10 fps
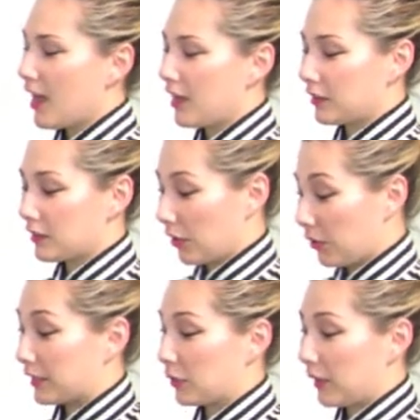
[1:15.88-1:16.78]
And
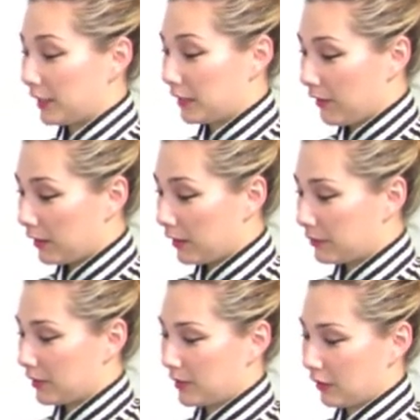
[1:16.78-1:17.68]
so that's why I
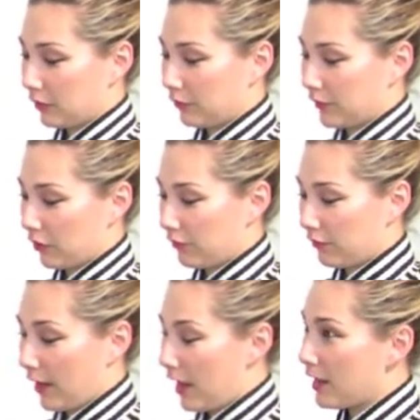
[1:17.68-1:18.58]
developed the single finger
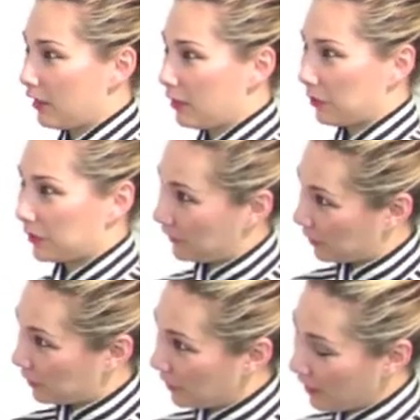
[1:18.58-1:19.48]
fit and
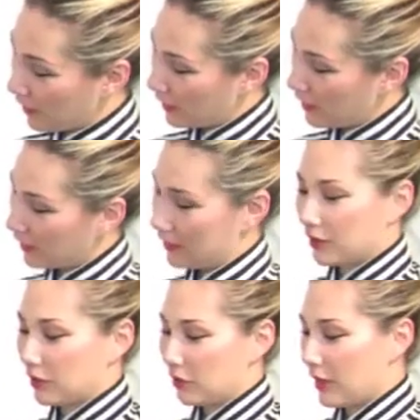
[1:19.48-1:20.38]
multi-finger look. And
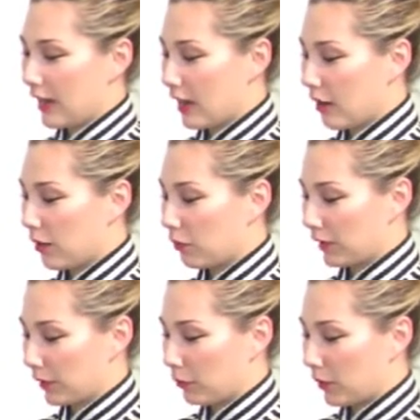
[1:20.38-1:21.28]
so now
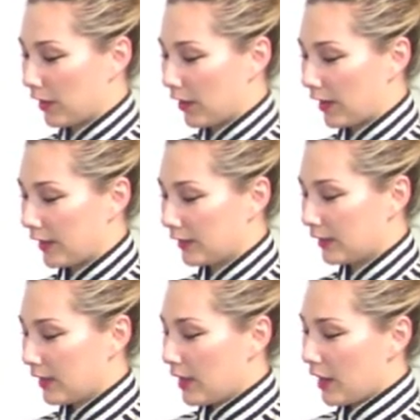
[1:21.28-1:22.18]
when I wear it,
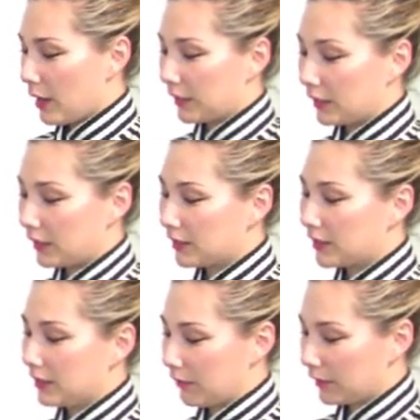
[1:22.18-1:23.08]
I mean, it's
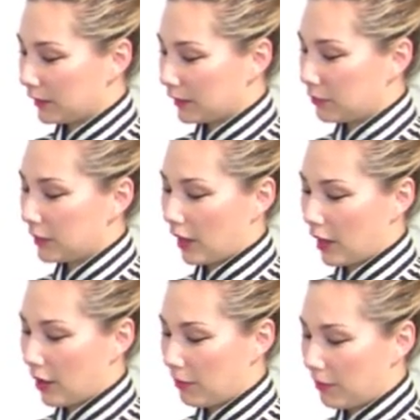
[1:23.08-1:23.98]
definitely
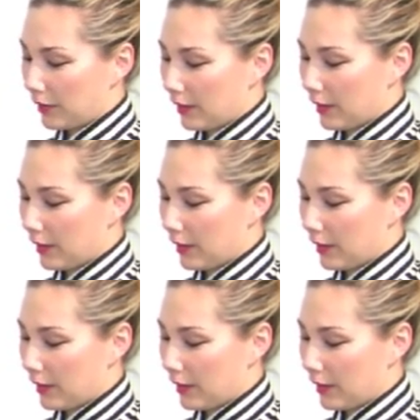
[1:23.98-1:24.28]
become,